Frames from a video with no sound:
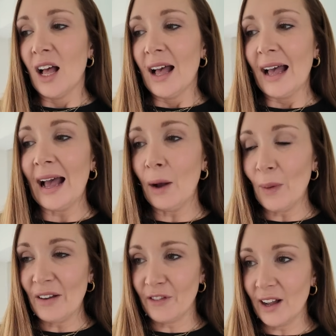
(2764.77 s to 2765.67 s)

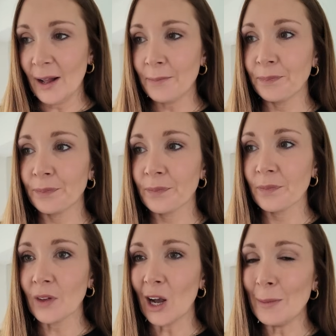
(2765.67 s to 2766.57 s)
However,
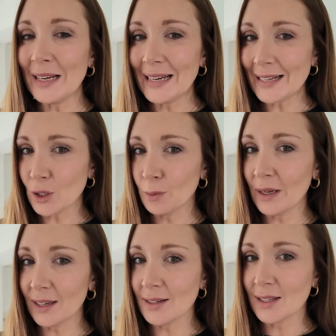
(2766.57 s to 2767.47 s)
I'm a little
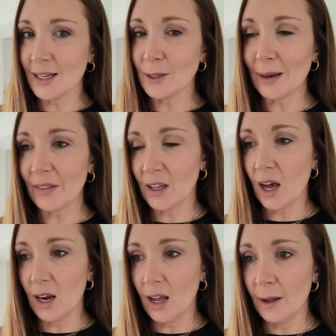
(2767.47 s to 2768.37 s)
bit concerned about the
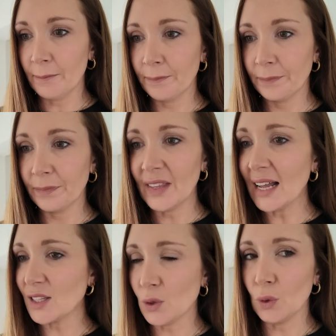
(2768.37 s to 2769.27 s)
colour.
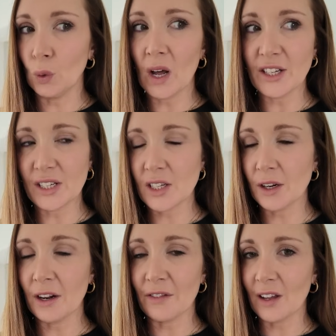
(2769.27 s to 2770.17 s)
That's all. I just
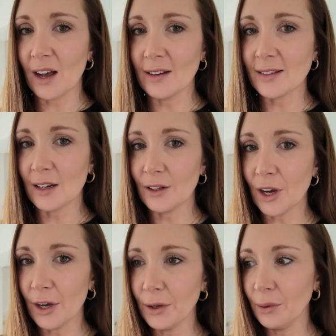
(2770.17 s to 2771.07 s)
don't know if the colour's going to
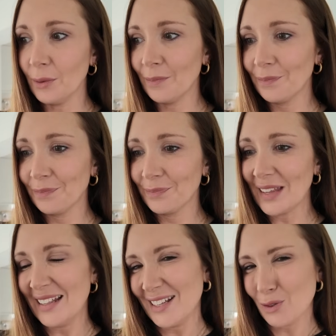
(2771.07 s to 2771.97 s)
go
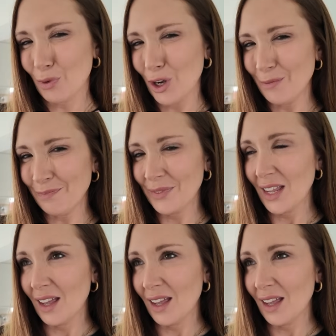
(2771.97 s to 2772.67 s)
in this room.